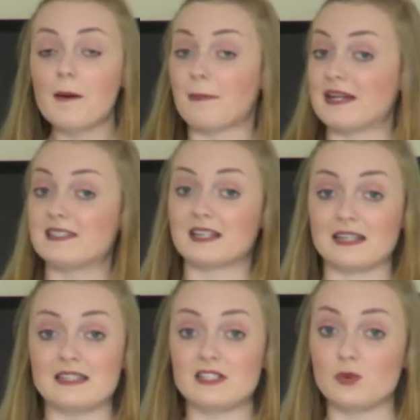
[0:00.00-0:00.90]

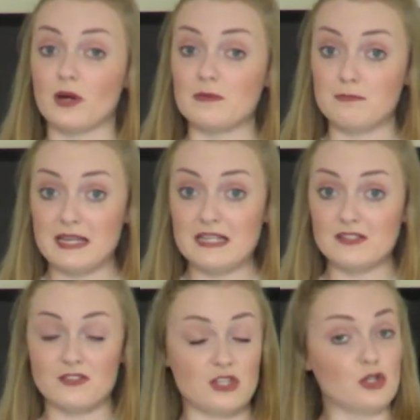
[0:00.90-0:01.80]
Basically, this is what it
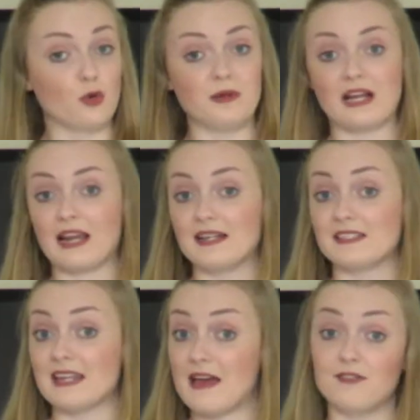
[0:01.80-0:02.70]
means, is that you'll be
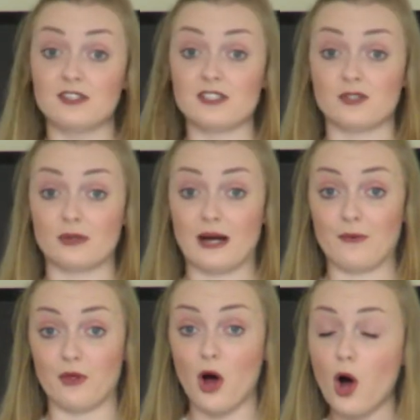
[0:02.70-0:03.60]
collecting evidence
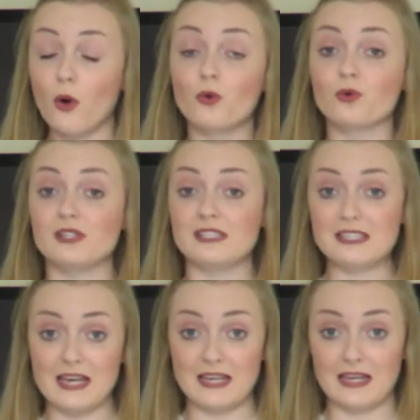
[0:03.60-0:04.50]
throughout the whole
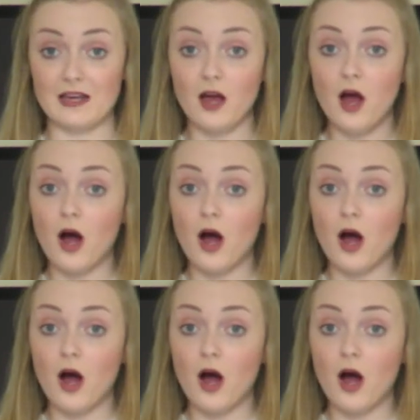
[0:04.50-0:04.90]
year